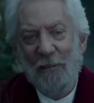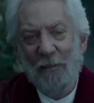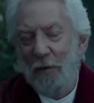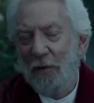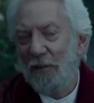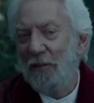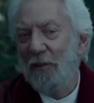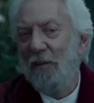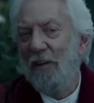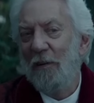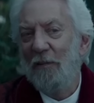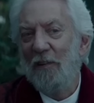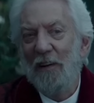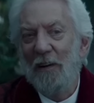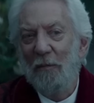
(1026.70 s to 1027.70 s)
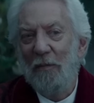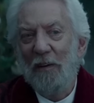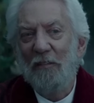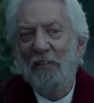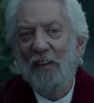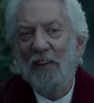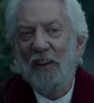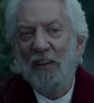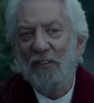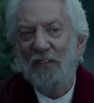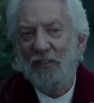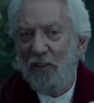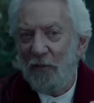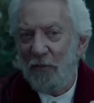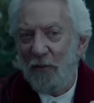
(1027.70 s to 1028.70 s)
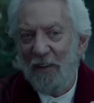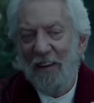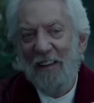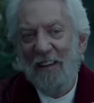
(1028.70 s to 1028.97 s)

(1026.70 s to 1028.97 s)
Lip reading: We both know I'm not above killing children.